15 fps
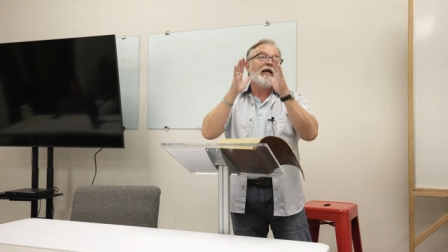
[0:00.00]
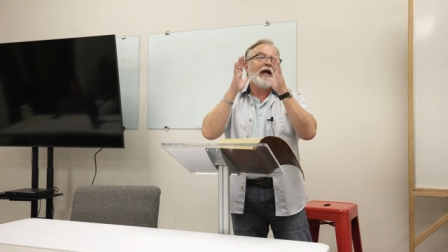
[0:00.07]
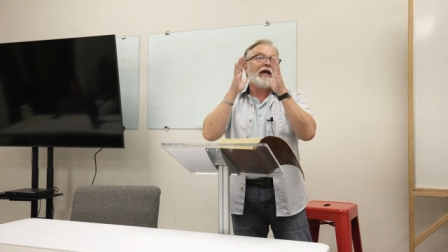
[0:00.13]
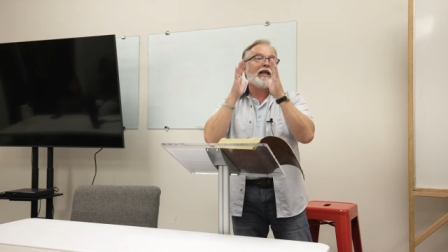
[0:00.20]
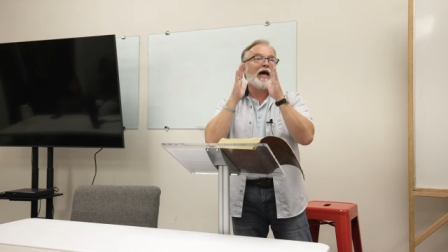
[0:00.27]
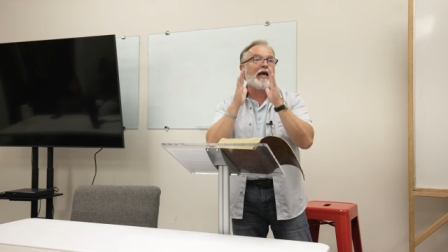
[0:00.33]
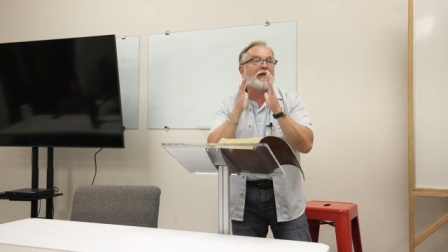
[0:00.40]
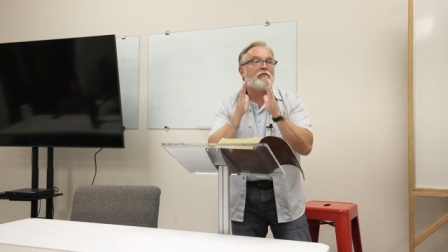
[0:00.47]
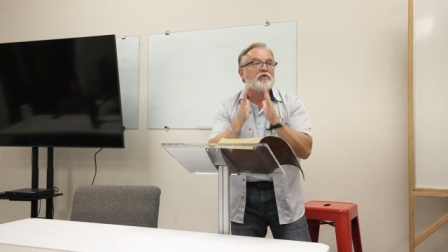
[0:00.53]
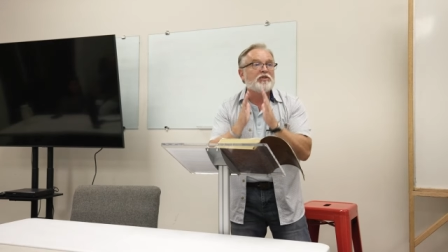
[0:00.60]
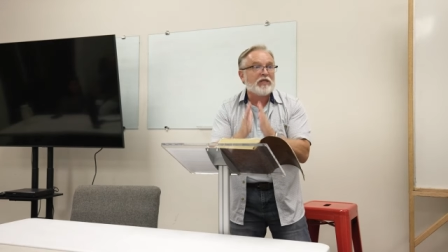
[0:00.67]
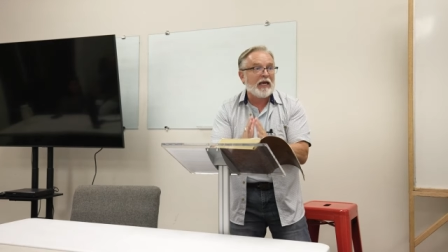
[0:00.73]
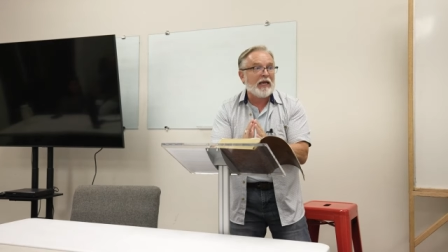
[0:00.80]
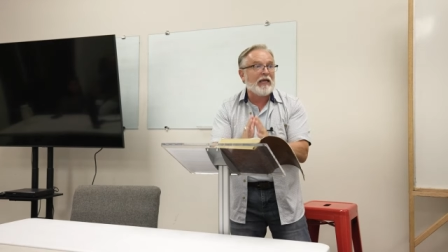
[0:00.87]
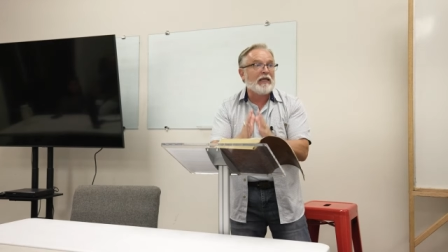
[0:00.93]
And I
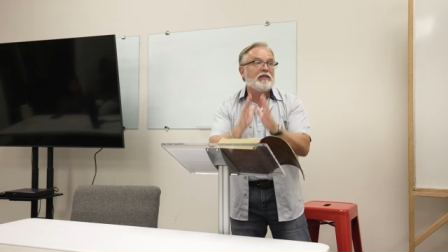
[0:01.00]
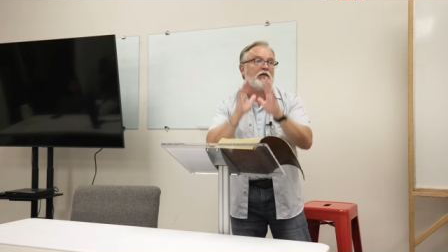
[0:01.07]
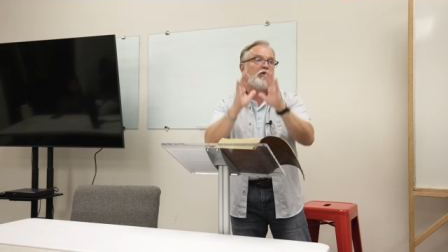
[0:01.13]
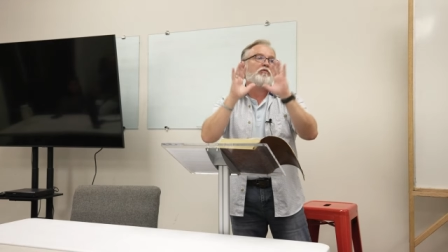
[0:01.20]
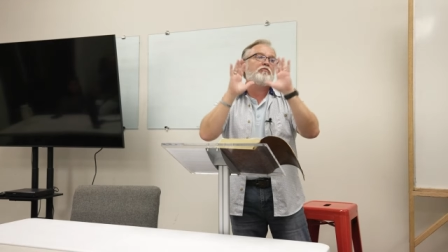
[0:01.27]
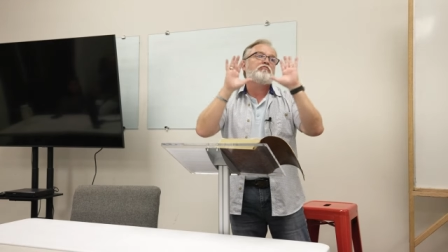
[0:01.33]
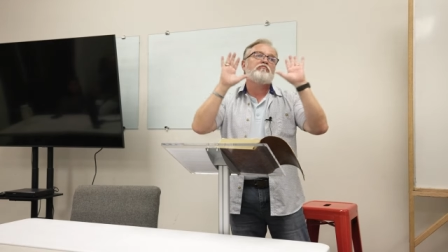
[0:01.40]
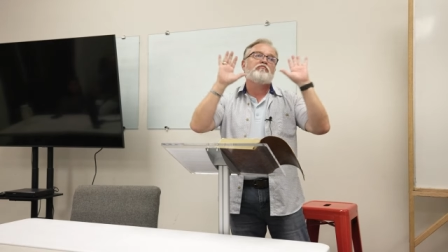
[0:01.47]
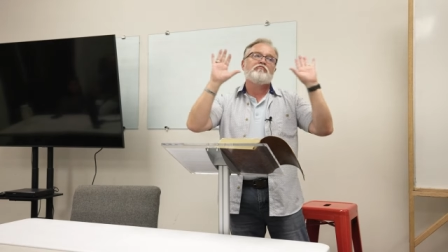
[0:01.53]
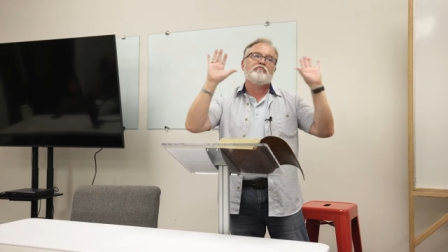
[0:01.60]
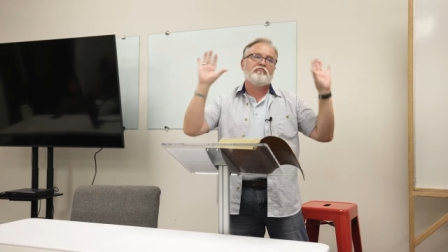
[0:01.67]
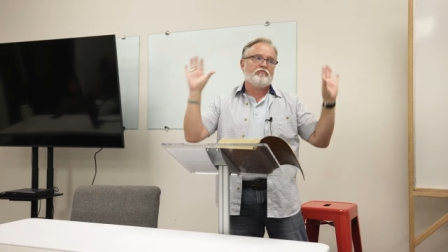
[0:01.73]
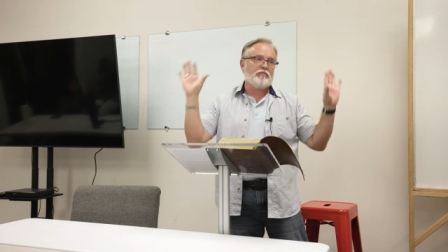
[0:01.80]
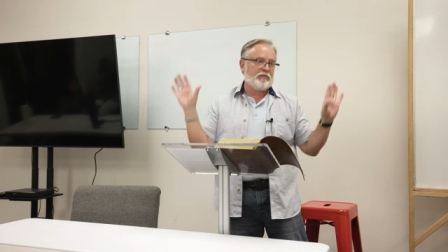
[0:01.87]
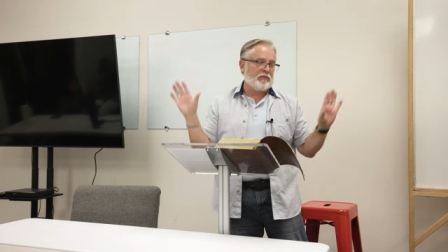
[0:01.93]
obtained it
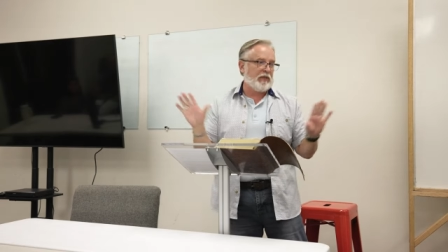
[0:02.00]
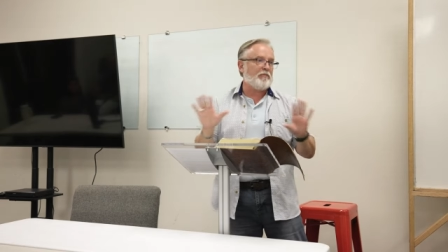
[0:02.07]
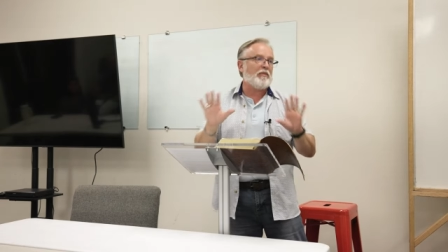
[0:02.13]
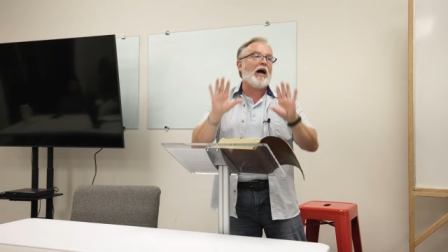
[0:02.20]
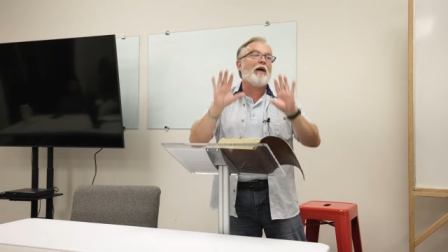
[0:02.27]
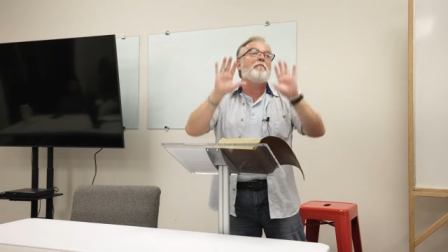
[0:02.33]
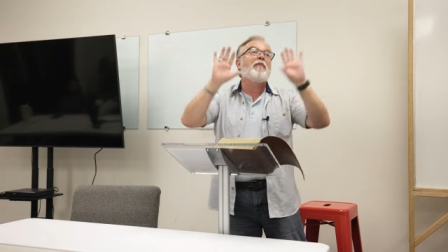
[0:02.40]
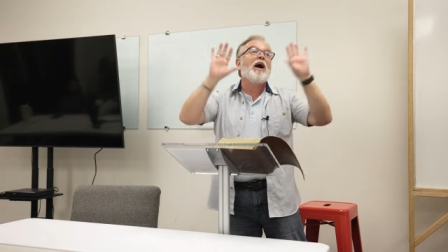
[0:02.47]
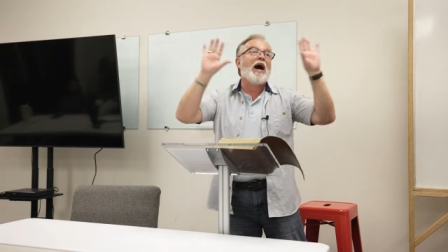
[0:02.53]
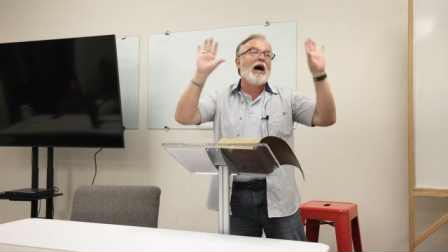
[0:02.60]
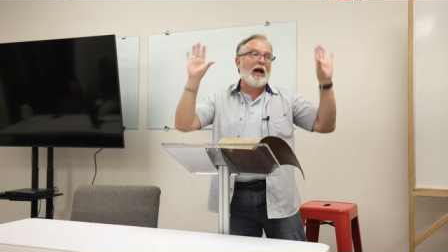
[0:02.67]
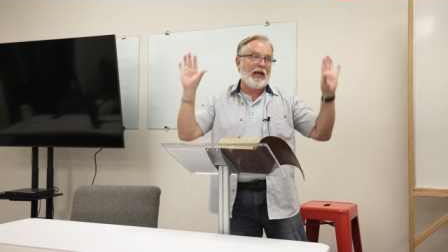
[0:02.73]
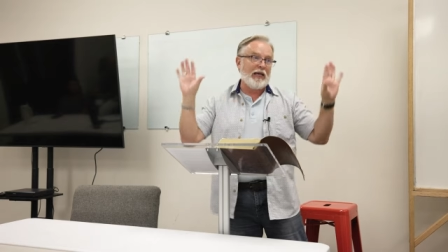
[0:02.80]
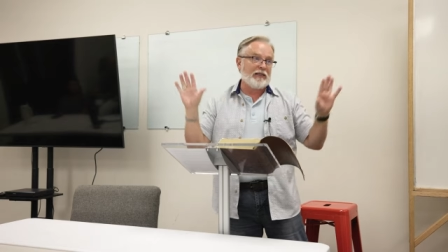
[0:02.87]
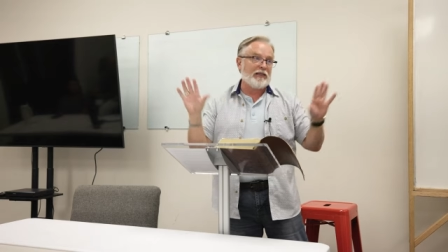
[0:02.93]
in my
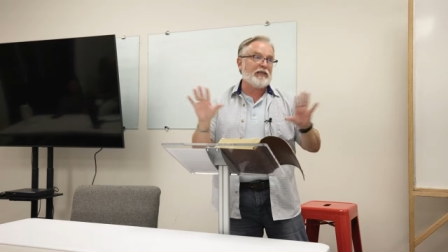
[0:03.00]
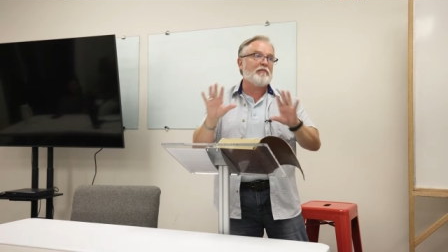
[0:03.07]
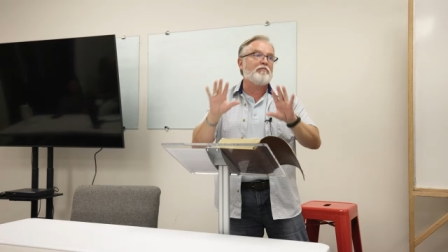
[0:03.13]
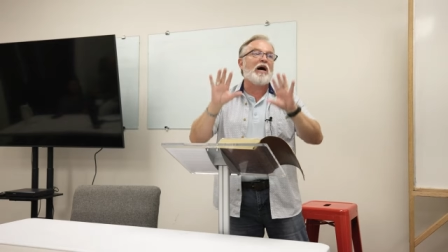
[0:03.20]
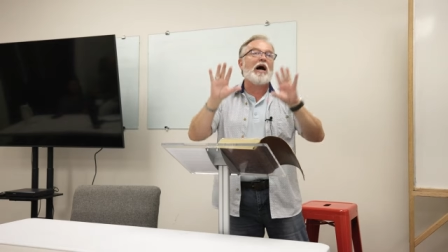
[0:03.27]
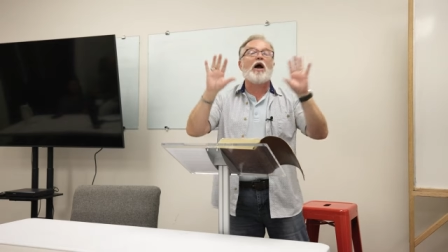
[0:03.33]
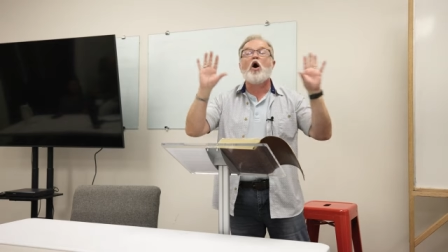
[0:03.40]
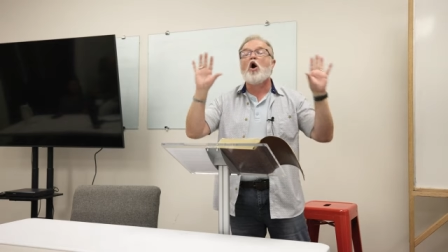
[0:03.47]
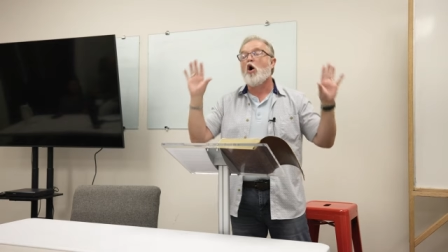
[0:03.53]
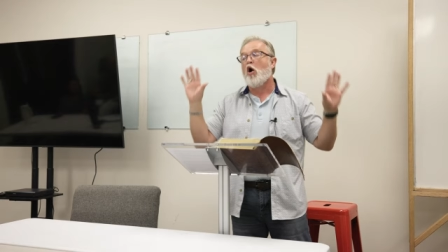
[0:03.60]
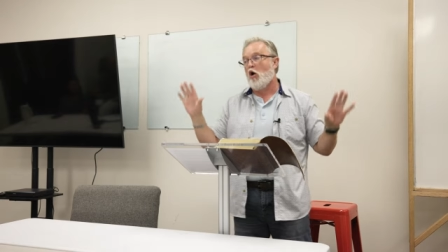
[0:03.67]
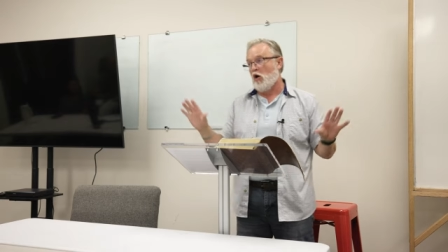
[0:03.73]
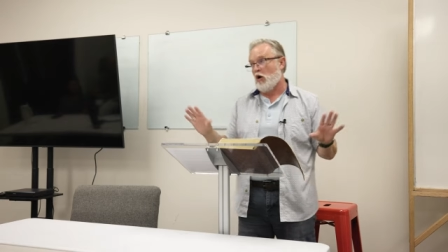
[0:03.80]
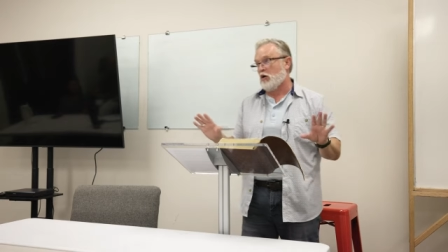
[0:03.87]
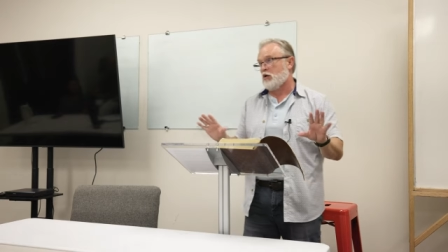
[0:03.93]
mind and in my
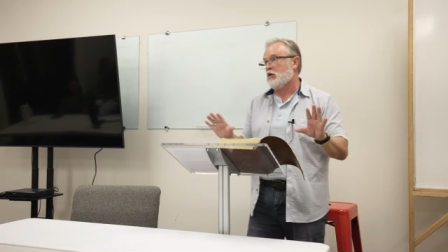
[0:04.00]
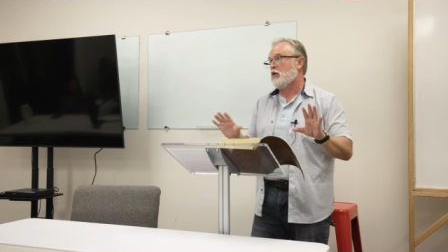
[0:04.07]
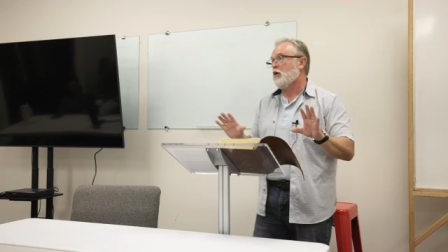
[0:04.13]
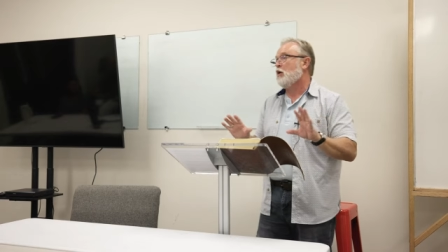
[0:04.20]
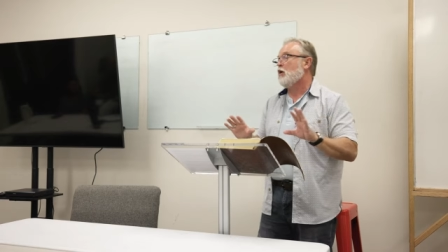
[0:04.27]
heart